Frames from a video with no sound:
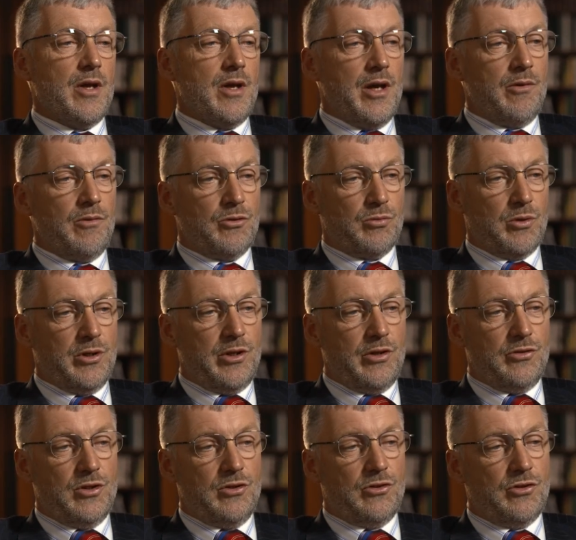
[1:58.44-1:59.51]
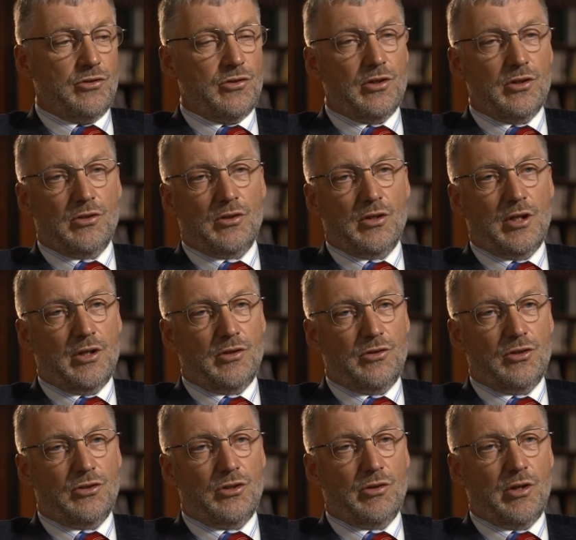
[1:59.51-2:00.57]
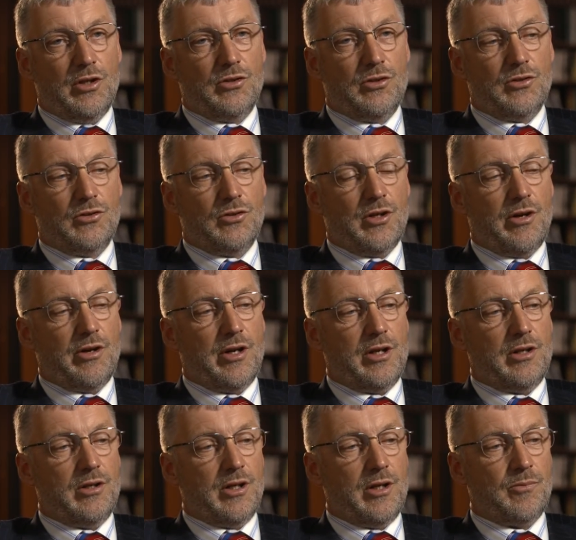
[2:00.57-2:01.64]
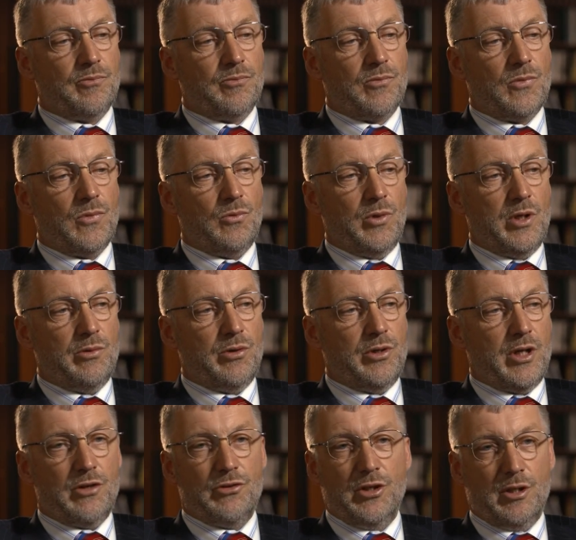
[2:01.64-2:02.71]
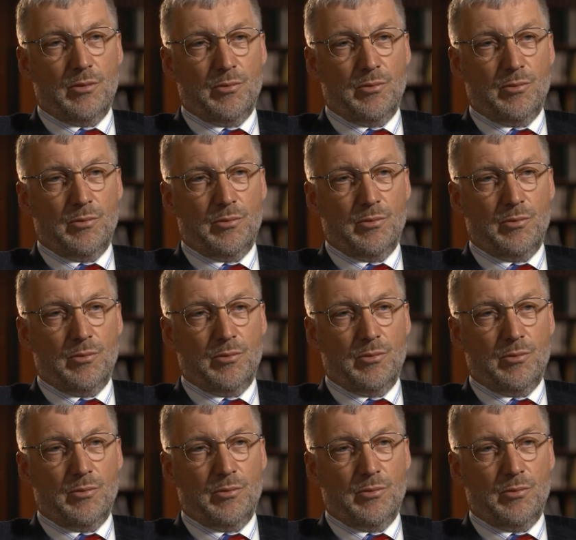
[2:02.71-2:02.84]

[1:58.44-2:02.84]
It was one of those interesting situations, Caroline. We were actually in a